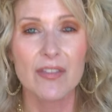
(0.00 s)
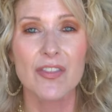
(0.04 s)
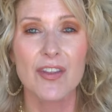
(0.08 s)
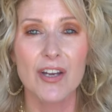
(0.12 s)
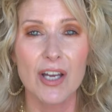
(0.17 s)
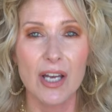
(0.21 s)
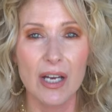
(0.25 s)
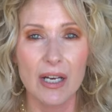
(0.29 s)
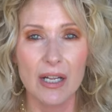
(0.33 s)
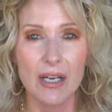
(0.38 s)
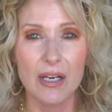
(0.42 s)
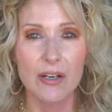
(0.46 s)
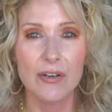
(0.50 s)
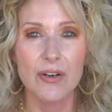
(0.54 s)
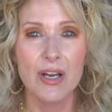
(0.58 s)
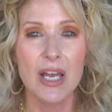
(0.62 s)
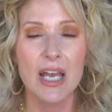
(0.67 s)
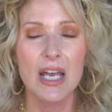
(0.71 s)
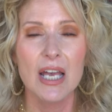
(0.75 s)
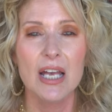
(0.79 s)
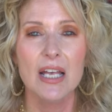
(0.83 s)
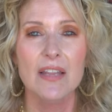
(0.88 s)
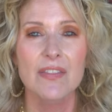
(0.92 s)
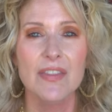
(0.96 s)
The color,
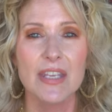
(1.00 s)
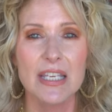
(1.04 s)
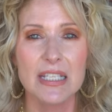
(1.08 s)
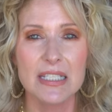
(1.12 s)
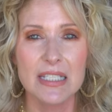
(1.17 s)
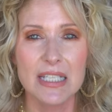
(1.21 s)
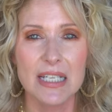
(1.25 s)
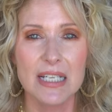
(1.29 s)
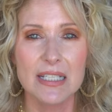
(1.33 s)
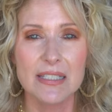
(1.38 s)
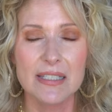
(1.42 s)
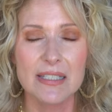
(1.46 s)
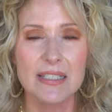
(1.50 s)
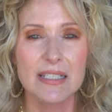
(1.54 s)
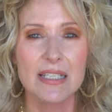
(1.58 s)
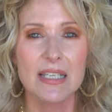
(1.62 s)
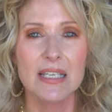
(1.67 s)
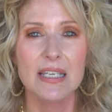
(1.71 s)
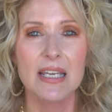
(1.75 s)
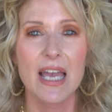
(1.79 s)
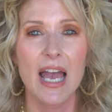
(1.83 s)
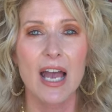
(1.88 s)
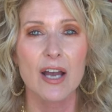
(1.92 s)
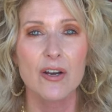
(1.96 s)
the
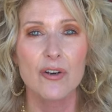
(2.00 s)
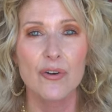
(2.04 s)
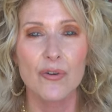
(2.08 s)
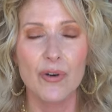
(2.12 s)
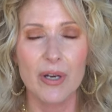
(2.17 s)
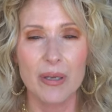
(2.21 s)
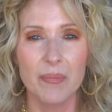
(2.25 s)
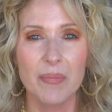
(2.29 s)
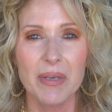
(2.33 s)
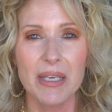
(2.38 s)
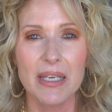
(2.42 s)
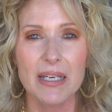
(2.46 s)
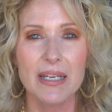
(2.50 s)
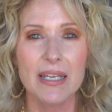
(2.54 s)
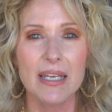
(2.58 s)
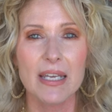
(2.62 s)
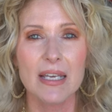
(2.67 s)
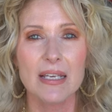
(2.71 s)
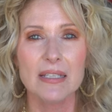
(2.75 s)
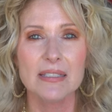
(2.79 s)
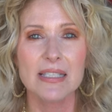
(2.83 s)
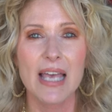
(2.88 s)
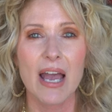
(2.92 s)
intensity, how creamy it is,